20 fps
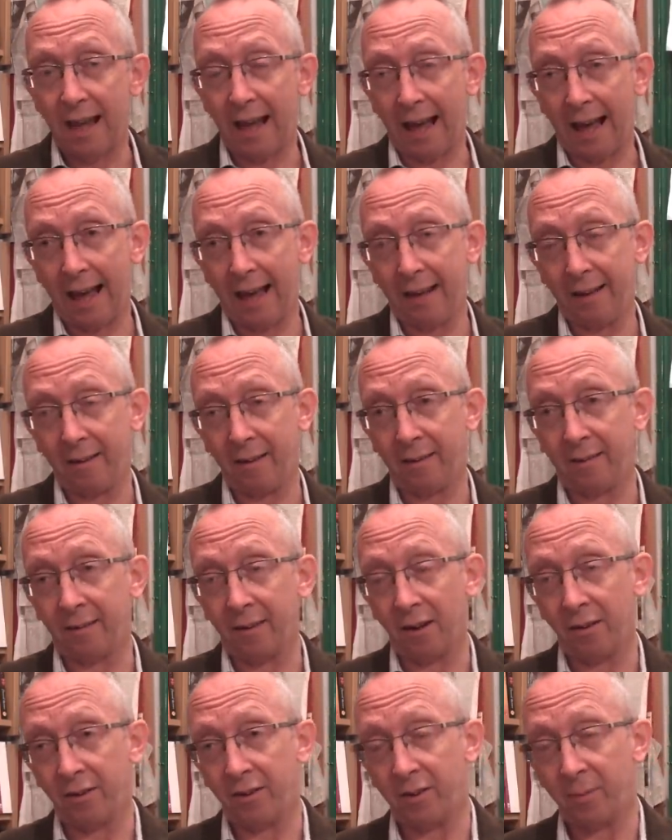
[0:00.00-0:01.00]
and it
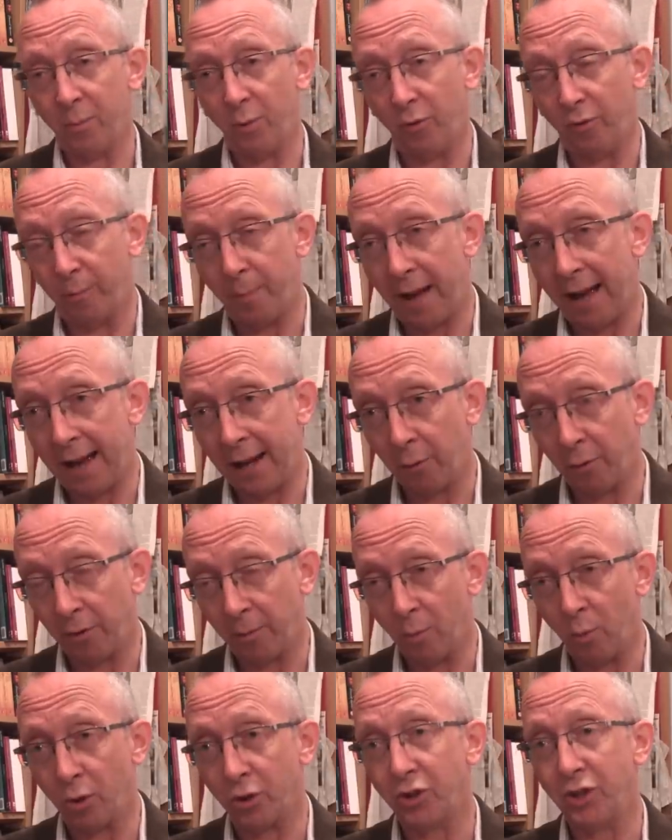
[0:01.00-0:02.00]
started to move back with
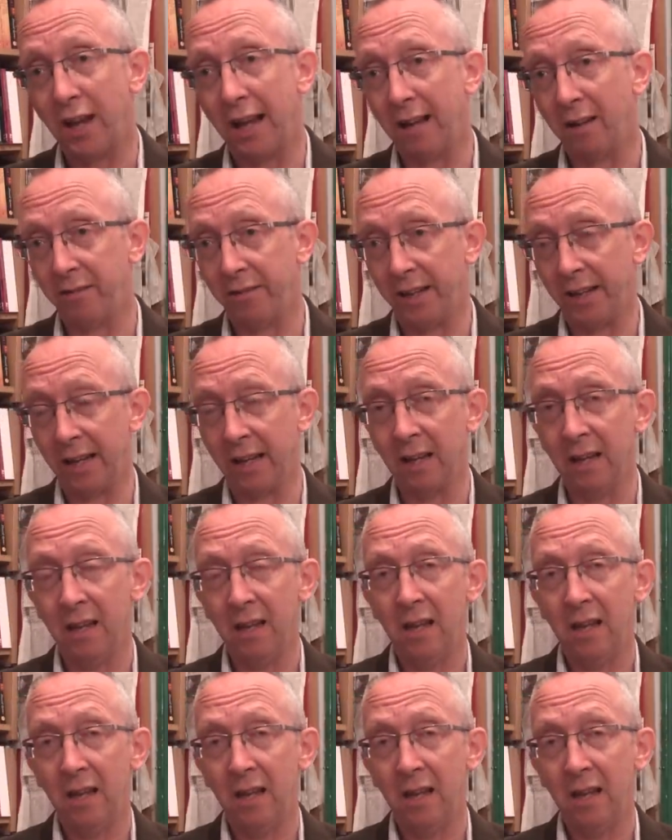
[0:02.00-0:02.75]
more shelving.